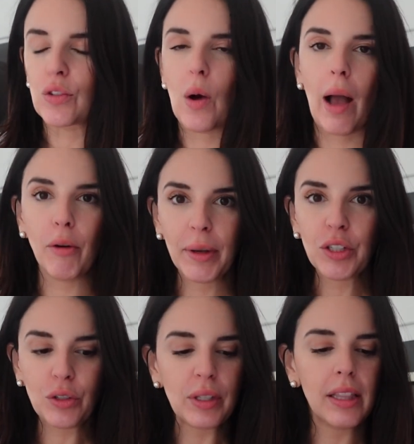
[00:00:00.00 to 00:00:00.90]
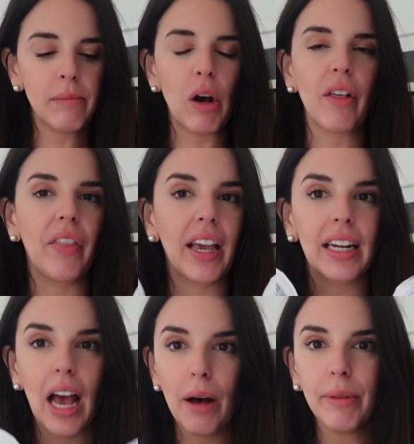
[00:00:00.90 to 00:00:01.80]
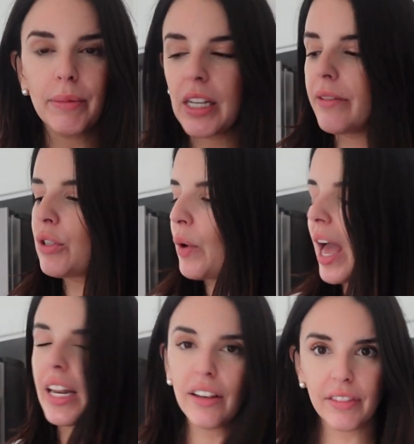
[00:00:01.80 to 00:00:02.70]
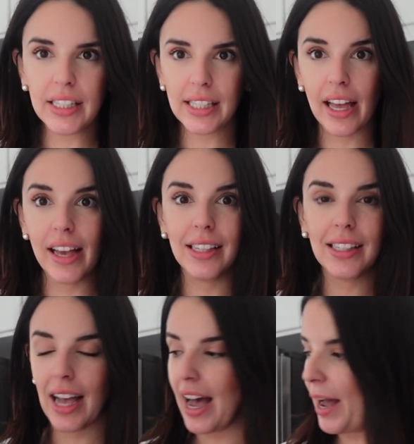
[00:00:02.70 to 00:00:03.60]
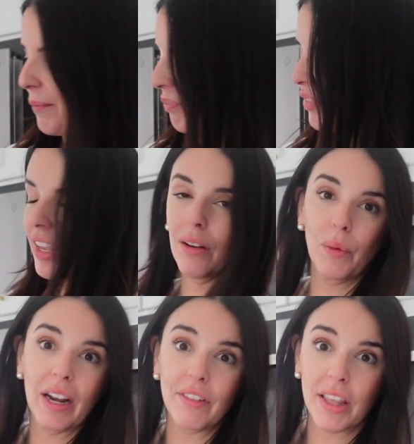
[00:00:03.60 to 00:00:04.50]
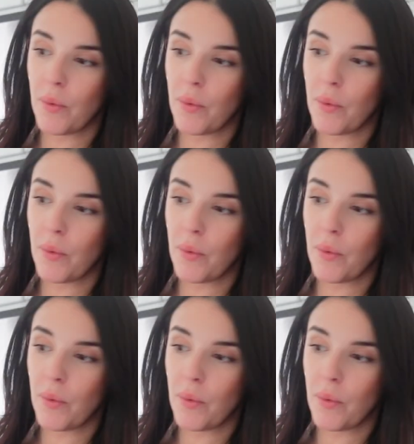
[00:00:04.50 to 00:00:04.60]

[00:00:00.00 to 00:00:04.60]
So I will make sure to let them know that they can help themselves to any of these things whenever they